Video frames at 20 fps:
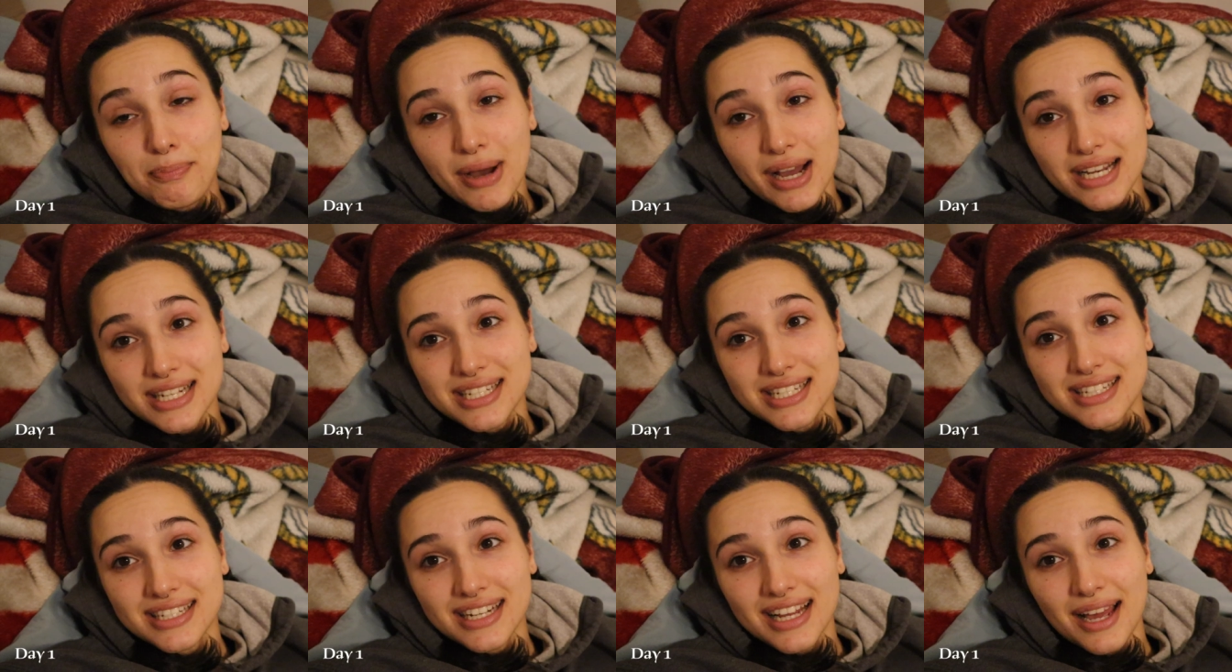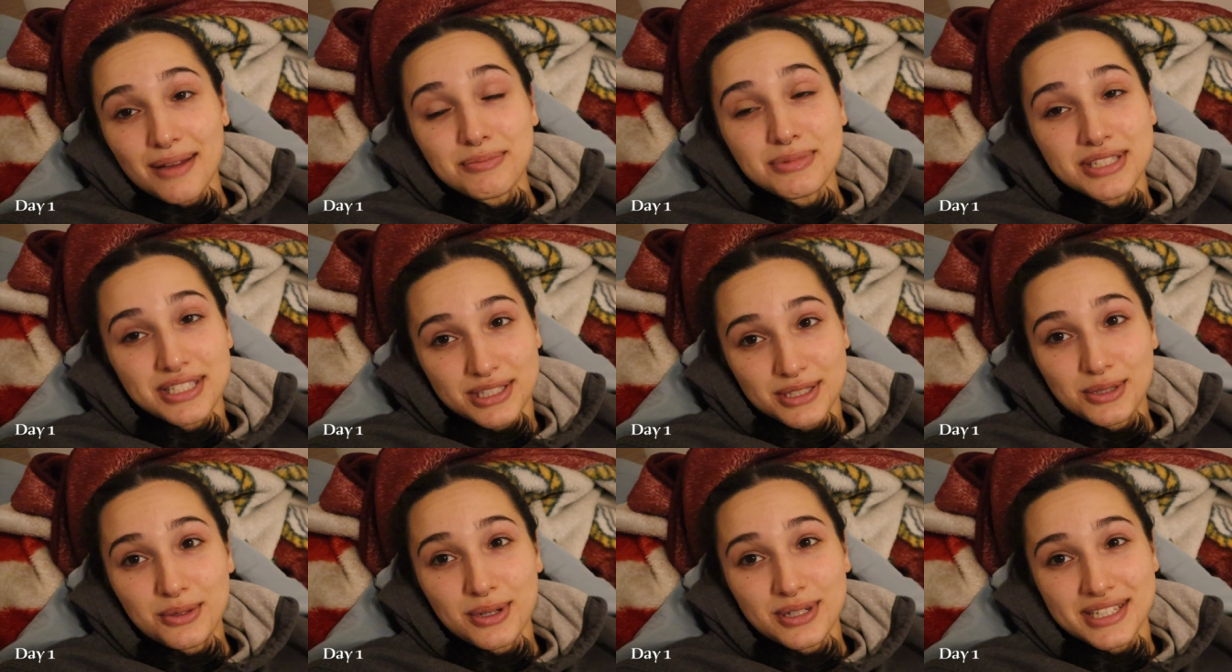But I'm
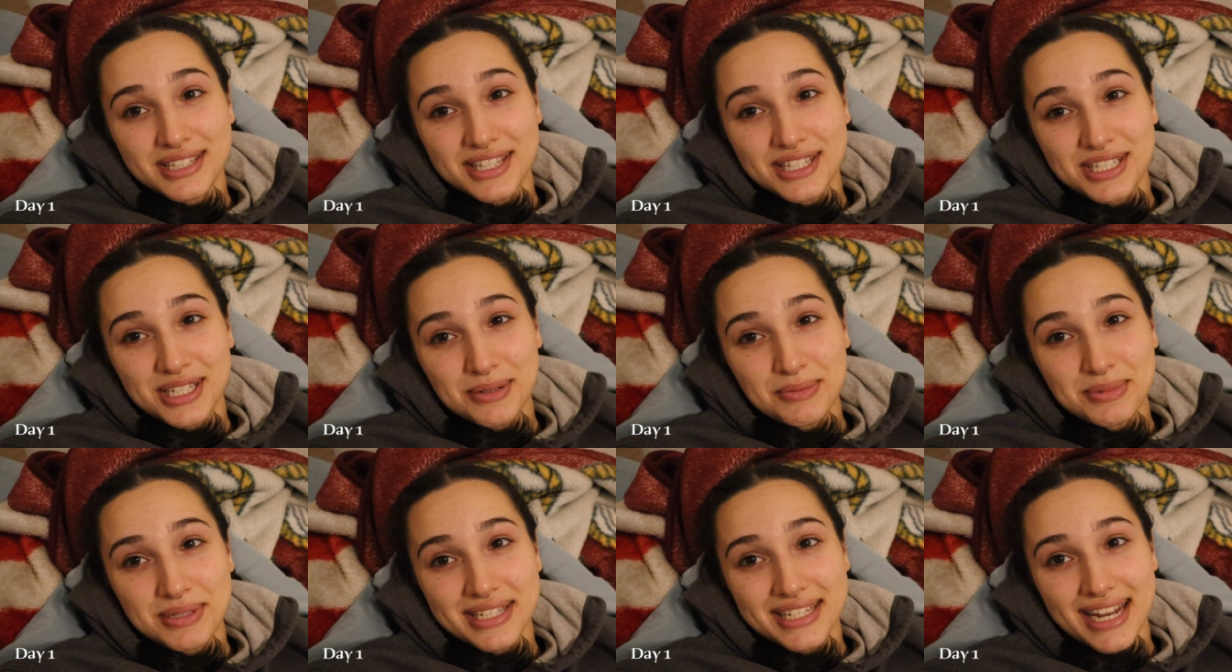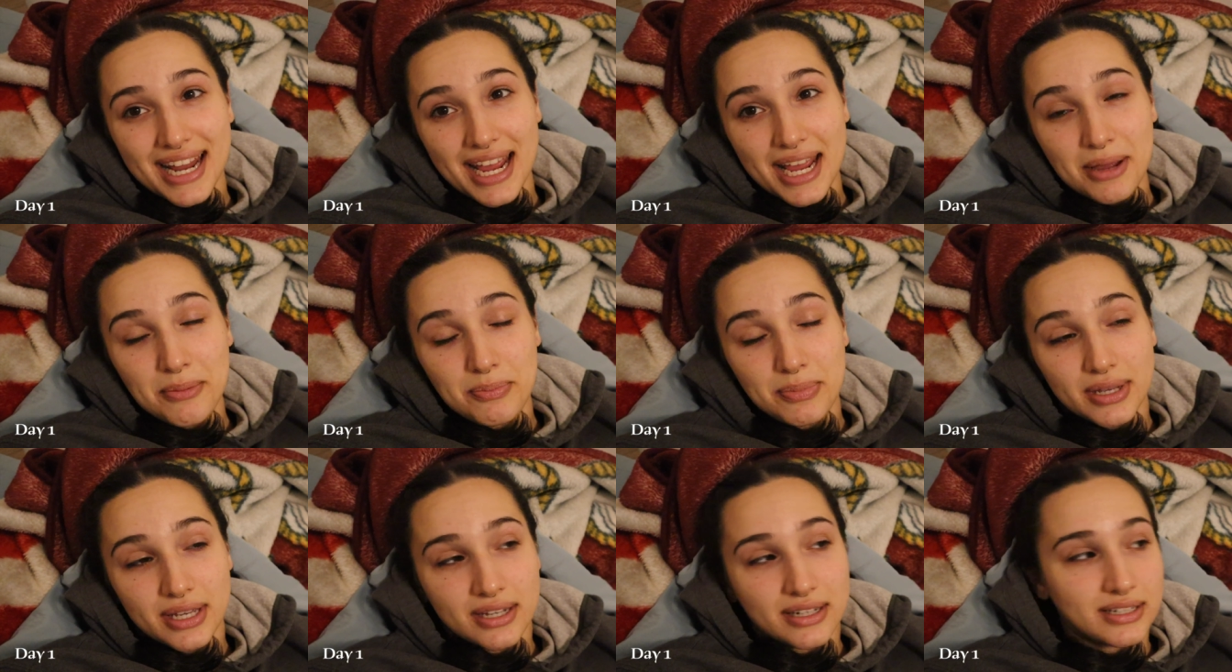still going to the gym today
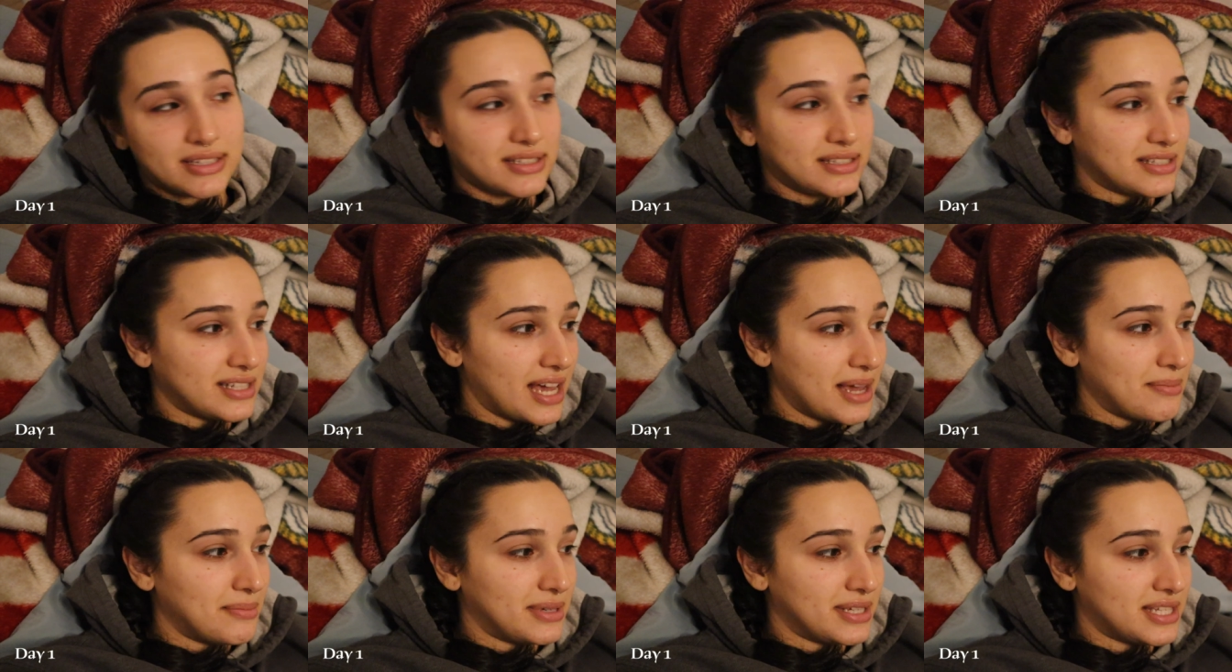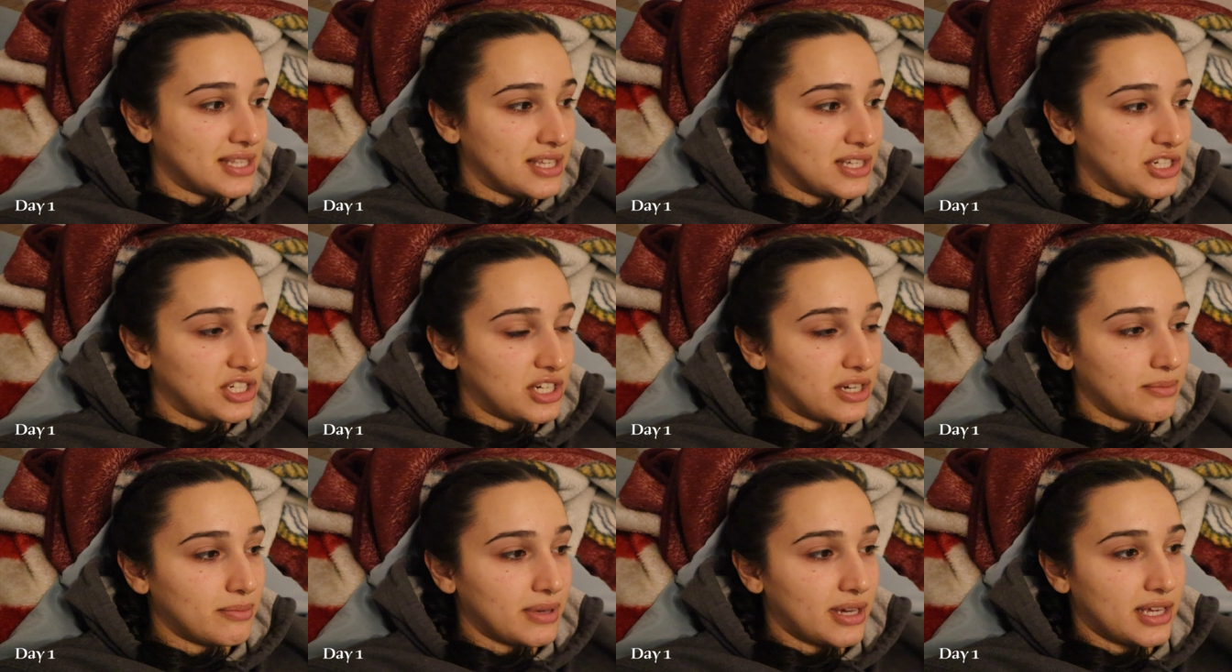because I miss the gym.